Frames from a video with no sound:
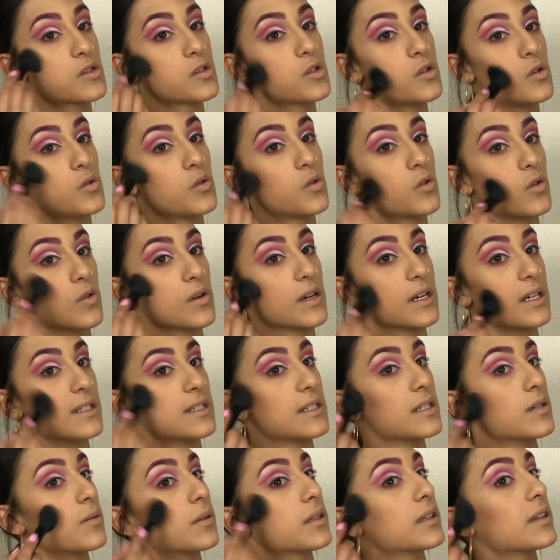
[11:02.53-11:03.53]
too
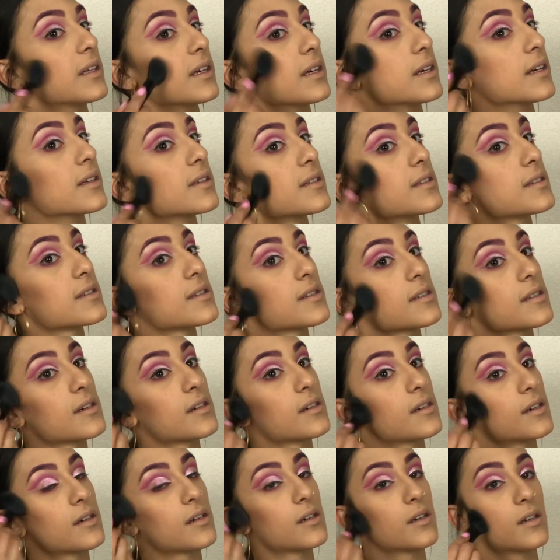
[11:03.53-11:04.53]
crazy with this.
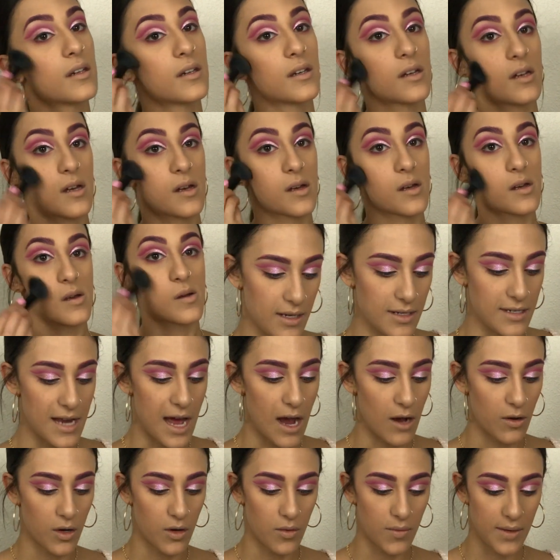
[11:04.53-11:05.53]

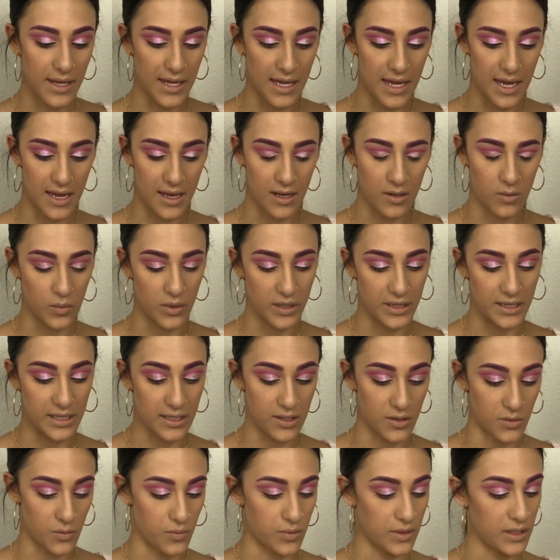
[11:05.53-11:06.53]
Now going in with
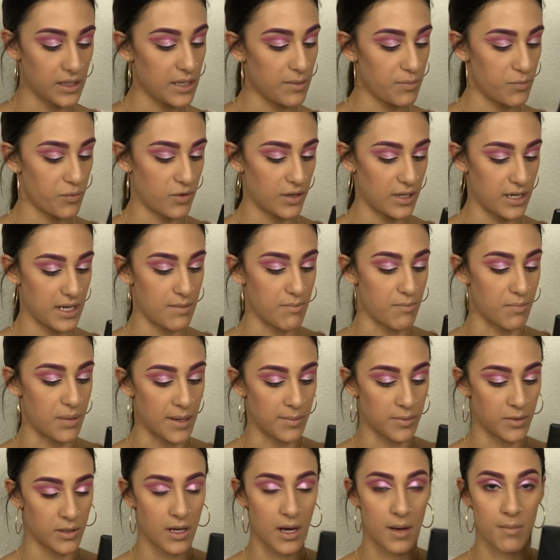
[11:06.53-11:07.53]
this really pretty
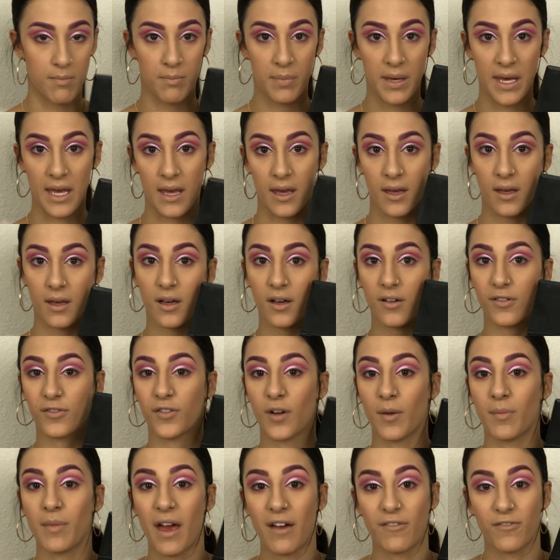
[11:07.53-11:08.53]
bubblegum pink
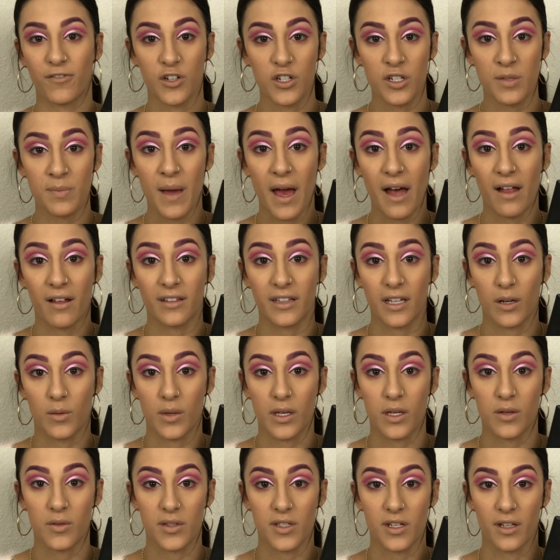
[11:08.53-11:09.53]
from that first palette that
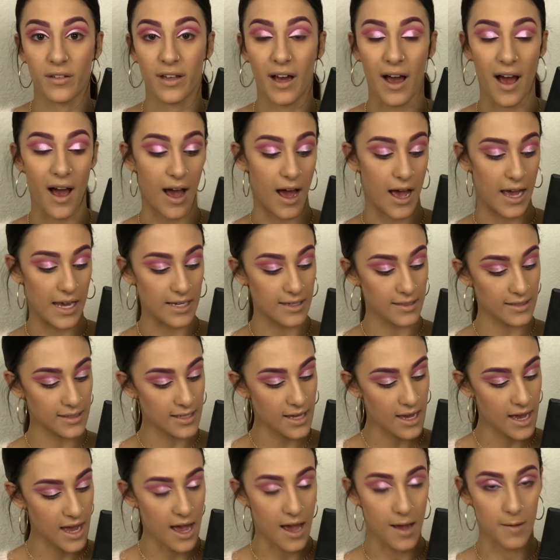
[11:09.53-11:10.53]
we used on the eyes.
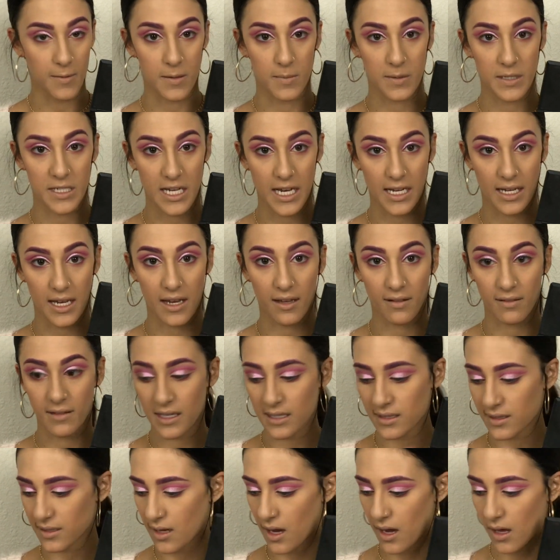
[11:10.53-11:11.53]
I'm going to be taking
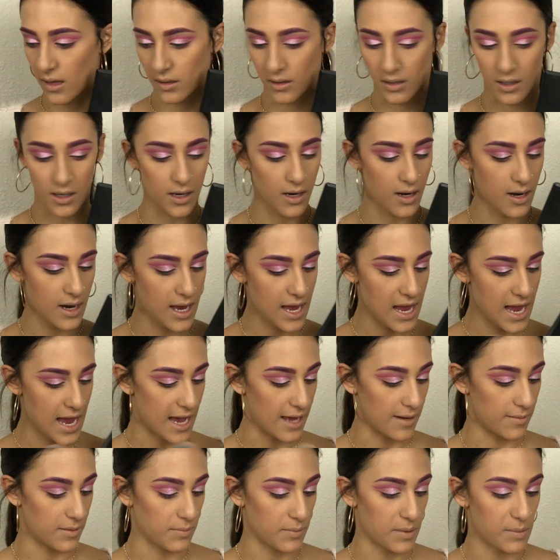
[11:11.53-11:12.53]
this color
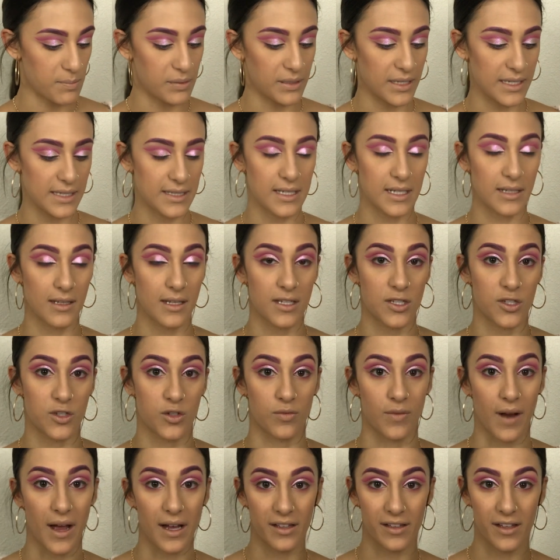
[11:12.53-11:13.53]
and I'm going to be placing this
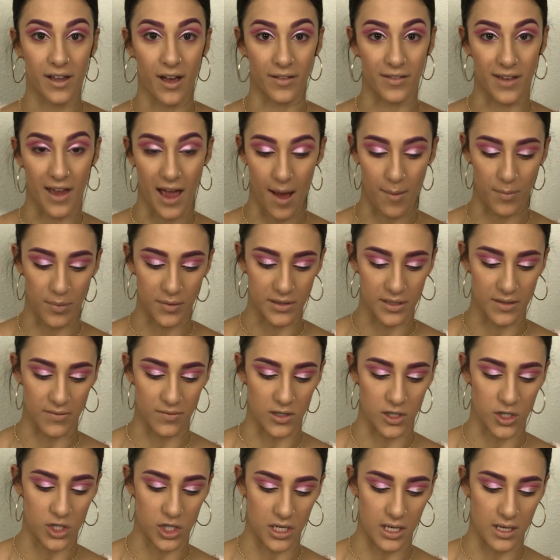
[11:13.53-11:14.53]
directly on the apples of
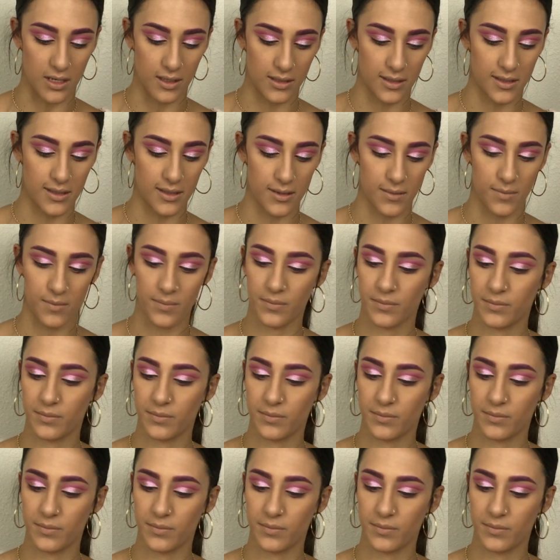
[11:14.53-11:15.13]
the cheeks.